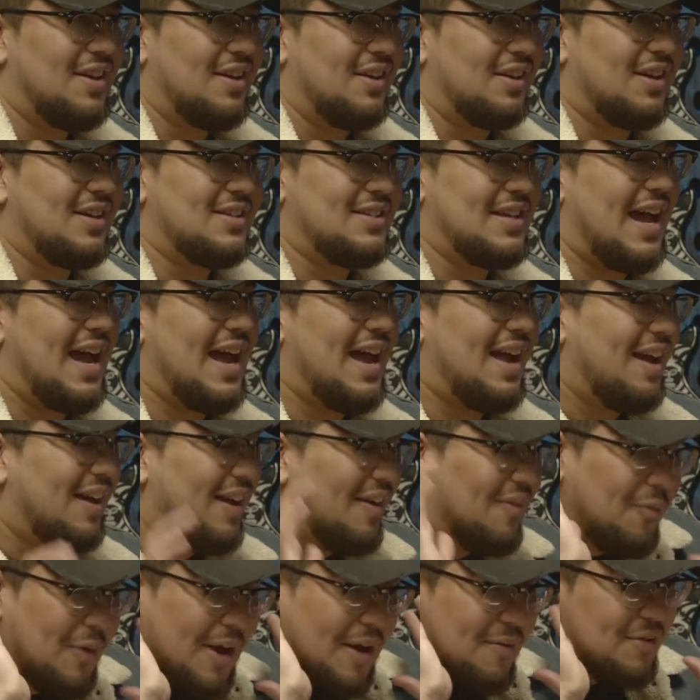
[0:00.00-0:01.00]
Because
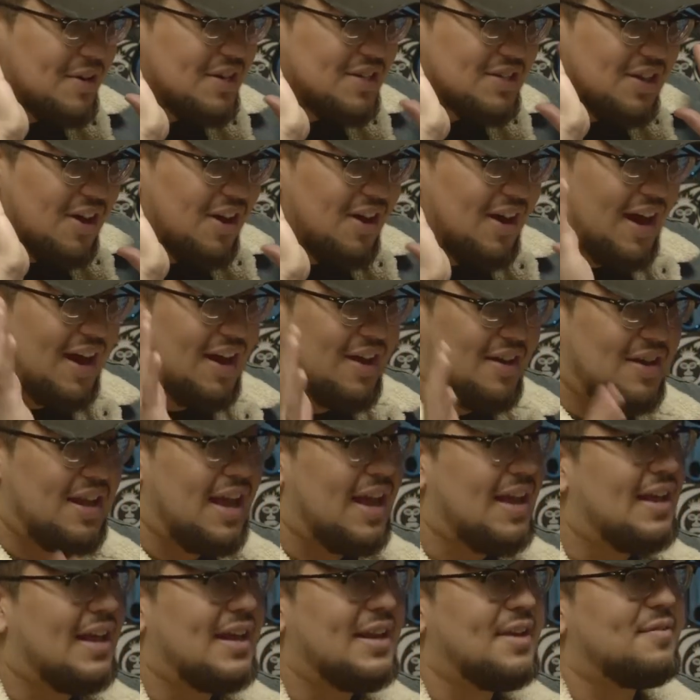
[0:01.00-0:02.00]
every song I heard,
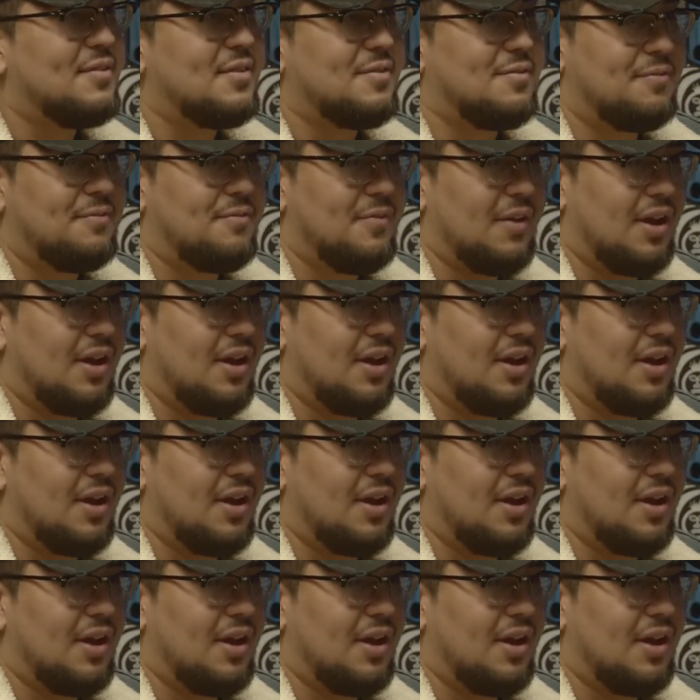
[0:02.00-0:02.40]
not even